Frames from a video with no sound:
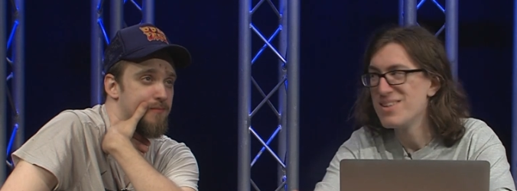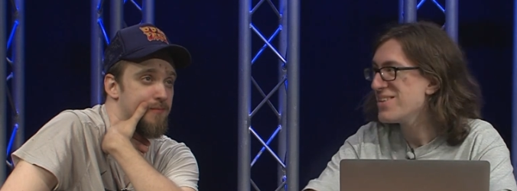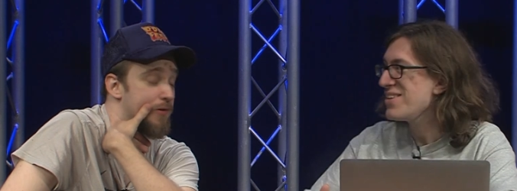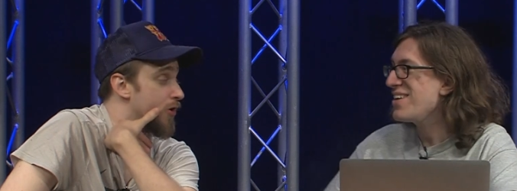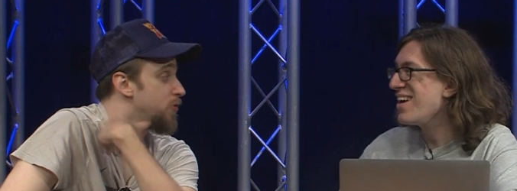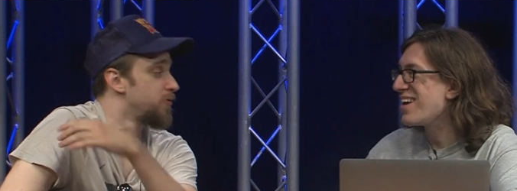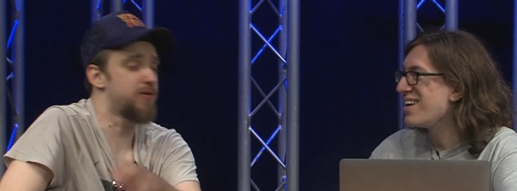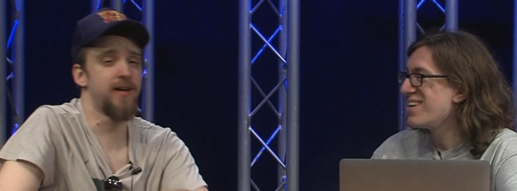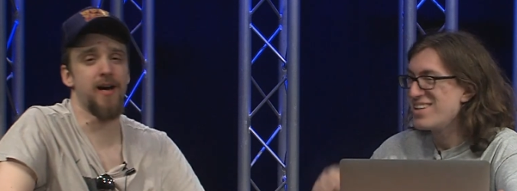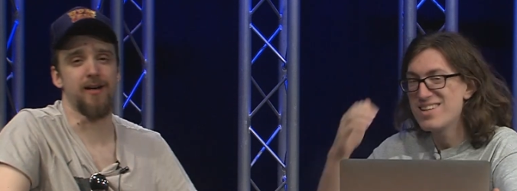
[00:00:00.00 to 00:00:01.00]
Speaker 1: news.
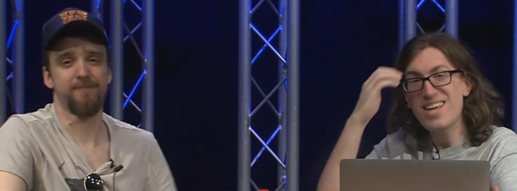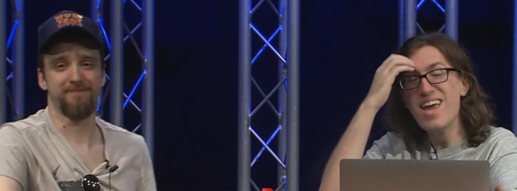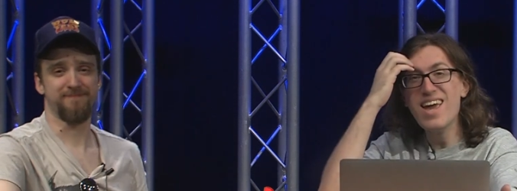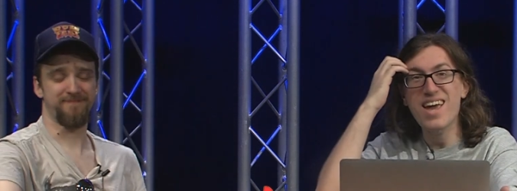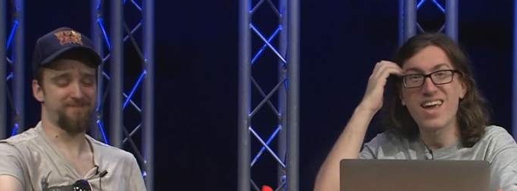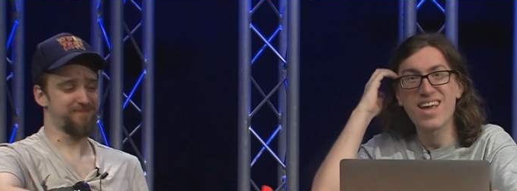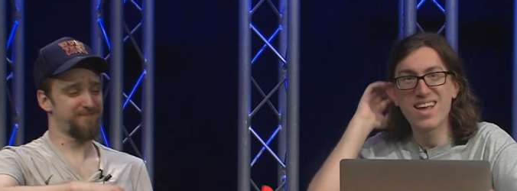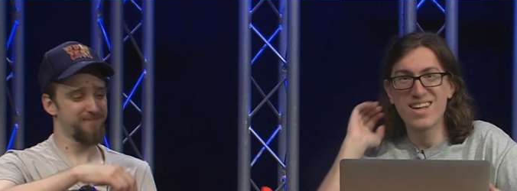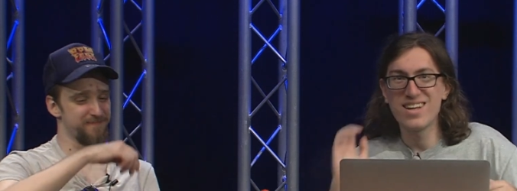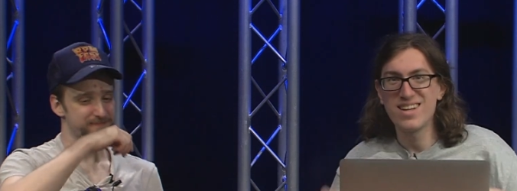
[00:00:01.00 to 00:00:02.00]
Yeah. Yeah.
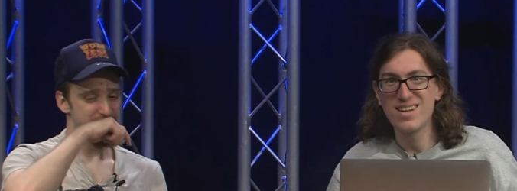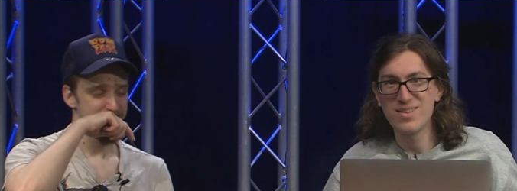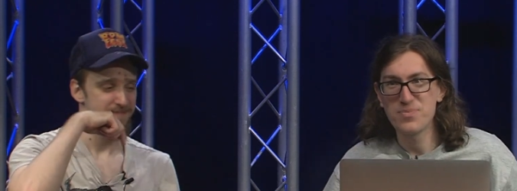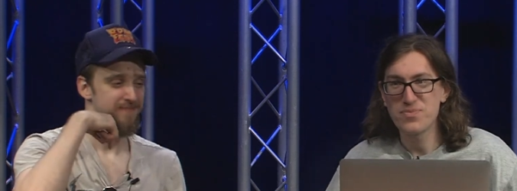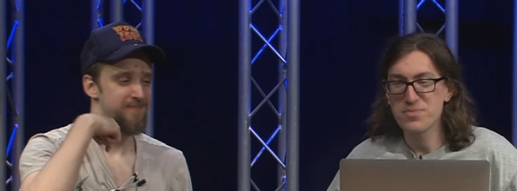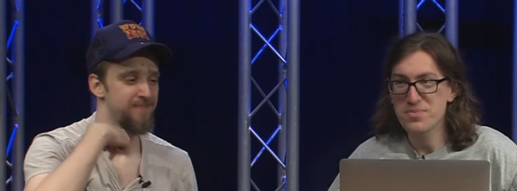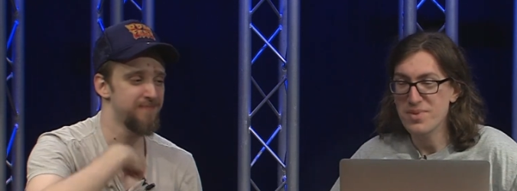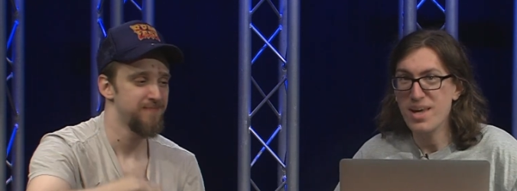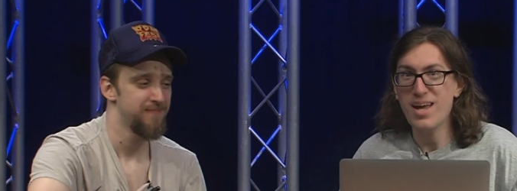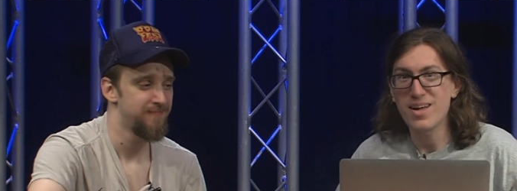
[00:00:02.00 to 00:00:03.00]

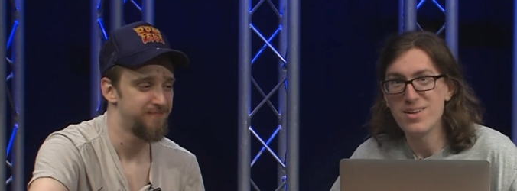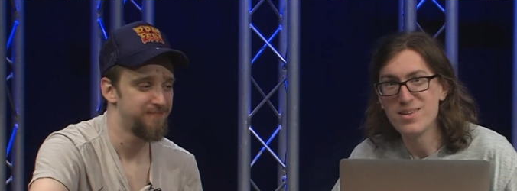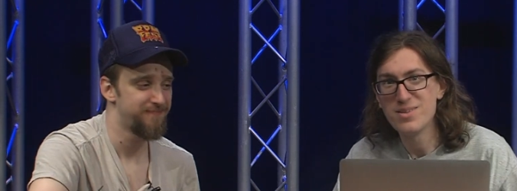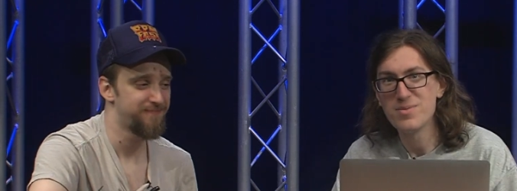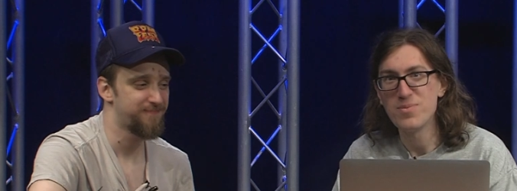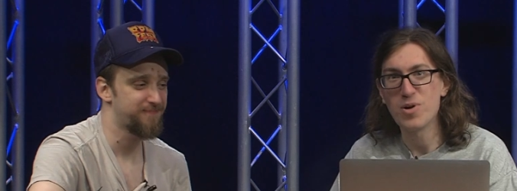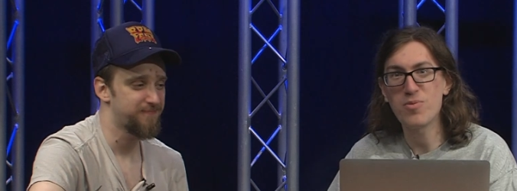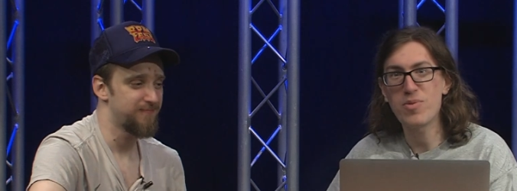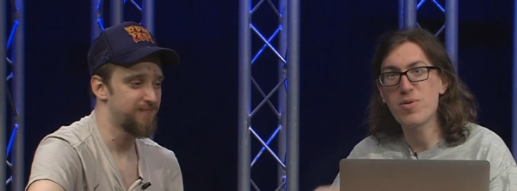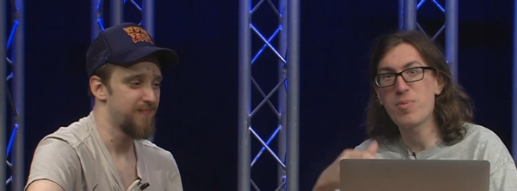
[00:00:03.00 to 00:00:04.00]
Yeah. We're
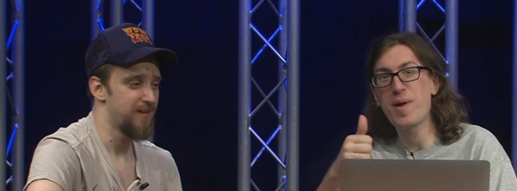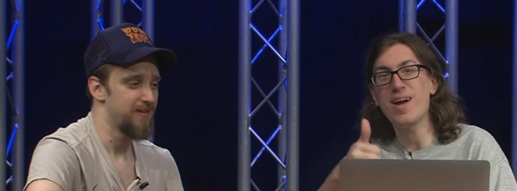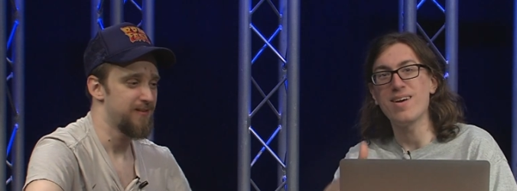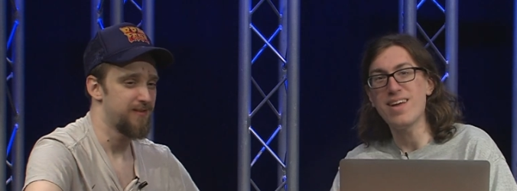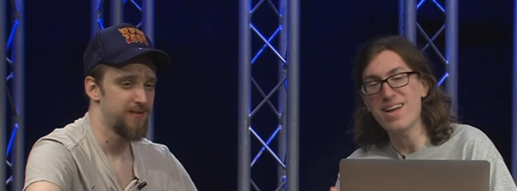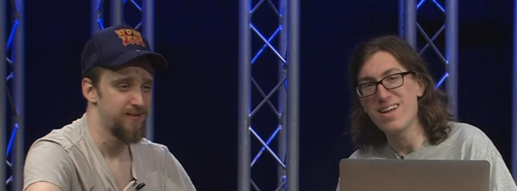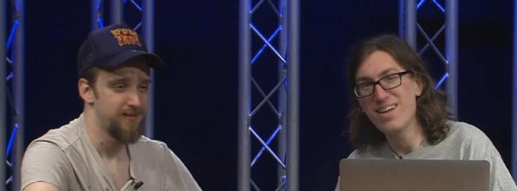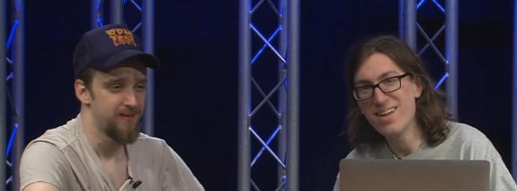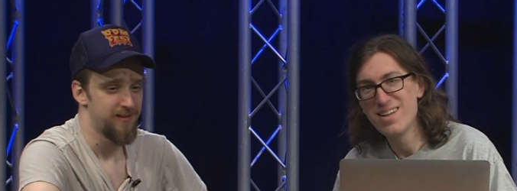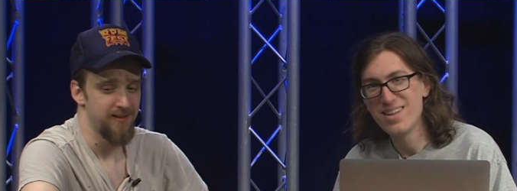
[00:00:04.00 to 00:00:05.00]
we're prepared. Yeah.
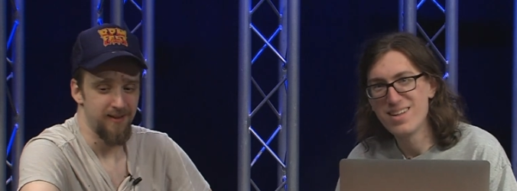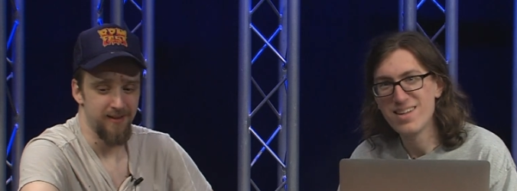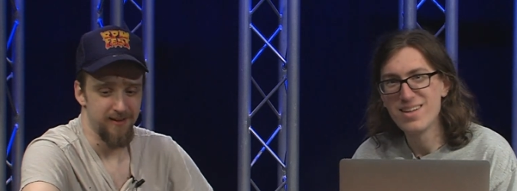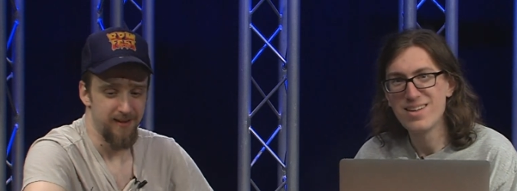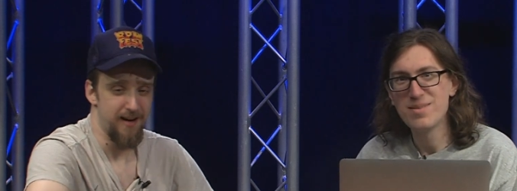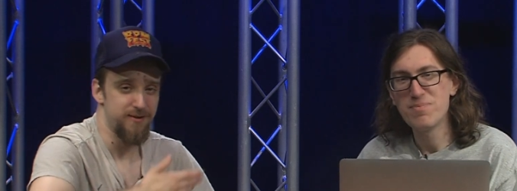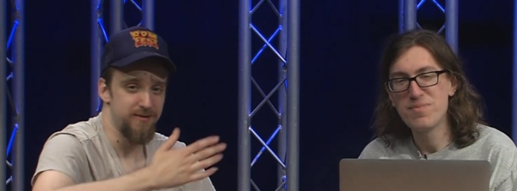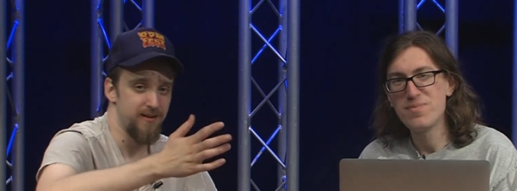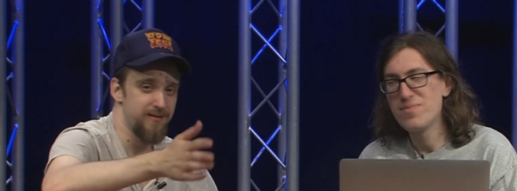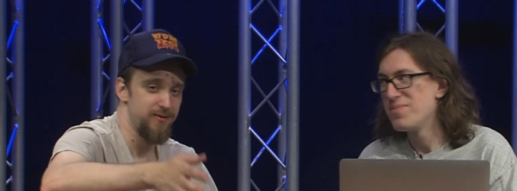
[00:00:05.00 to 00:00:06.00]
Speaker 2: As
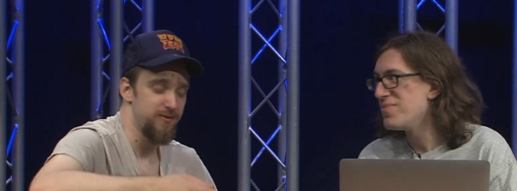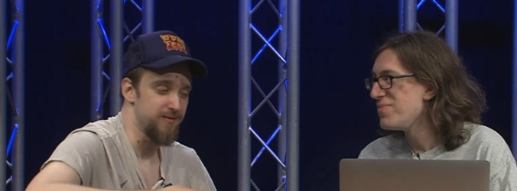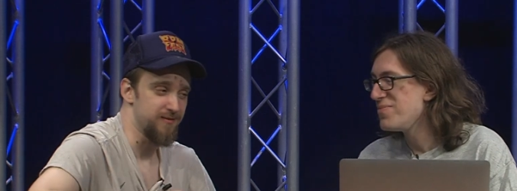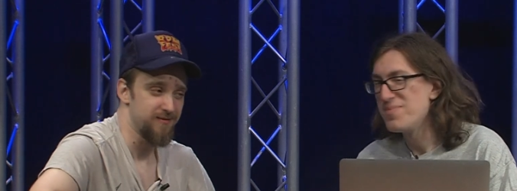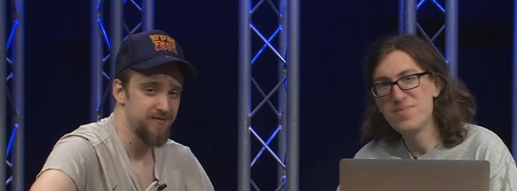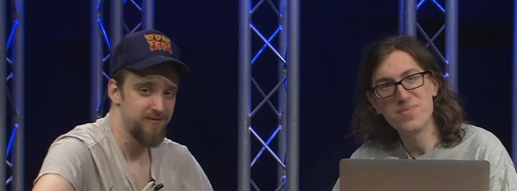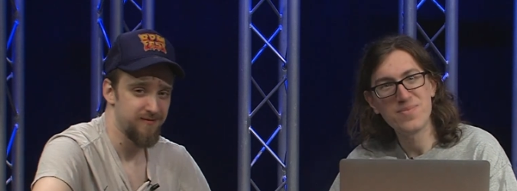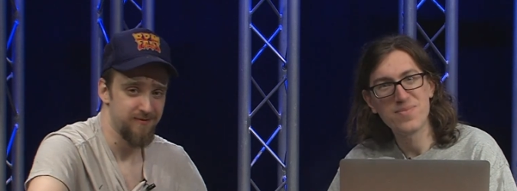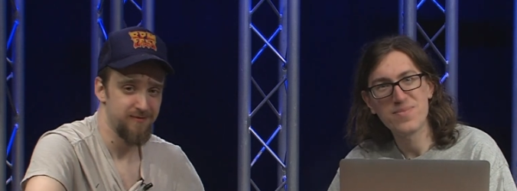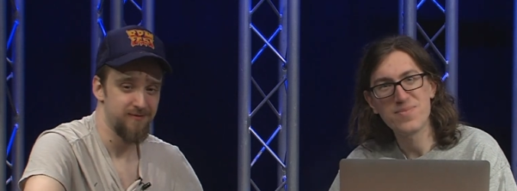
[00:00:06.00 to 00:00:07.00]
as you can.
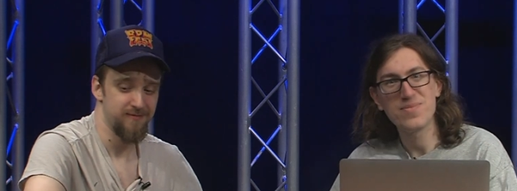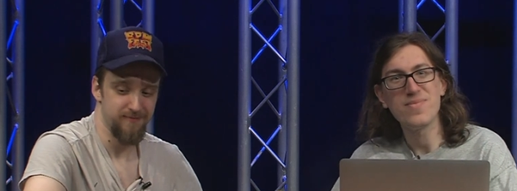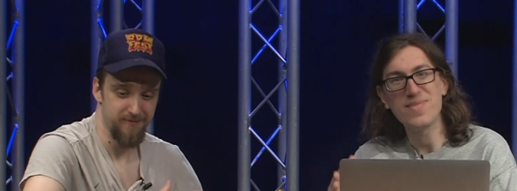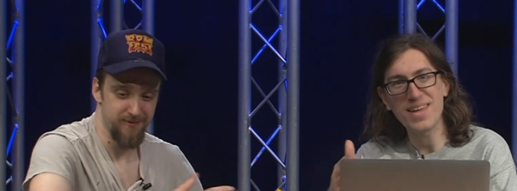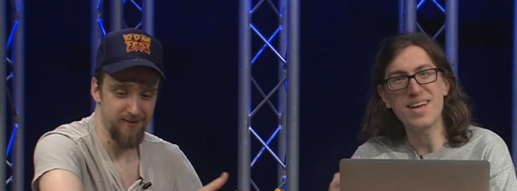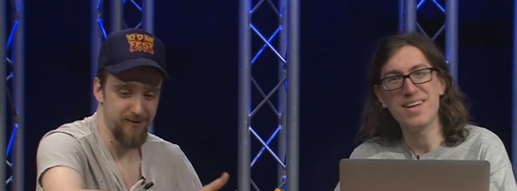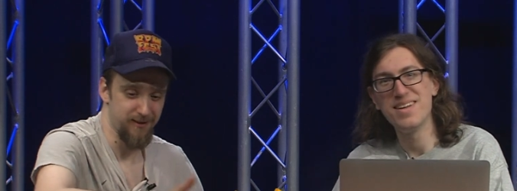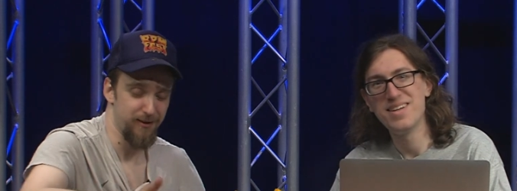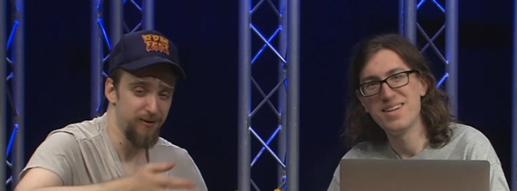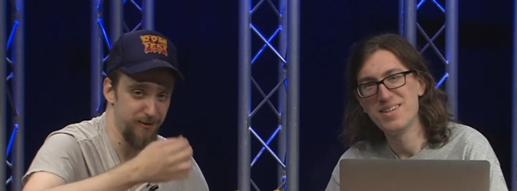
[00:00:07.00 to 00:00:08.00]
Yeah.
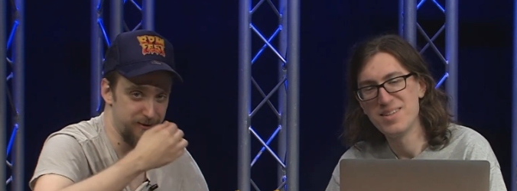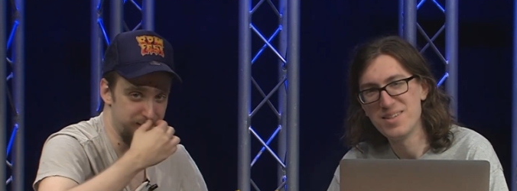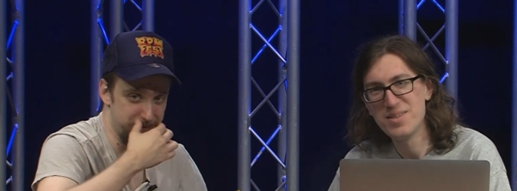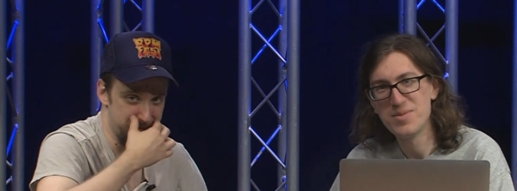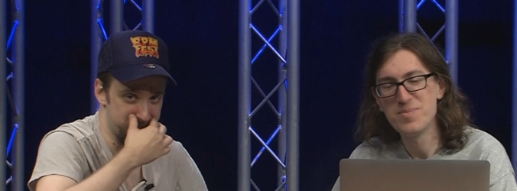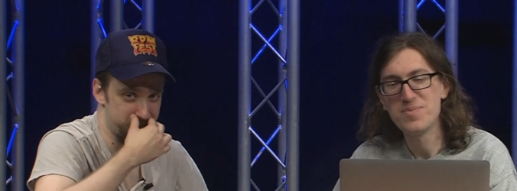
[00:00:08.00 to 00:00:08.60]
Clearly see.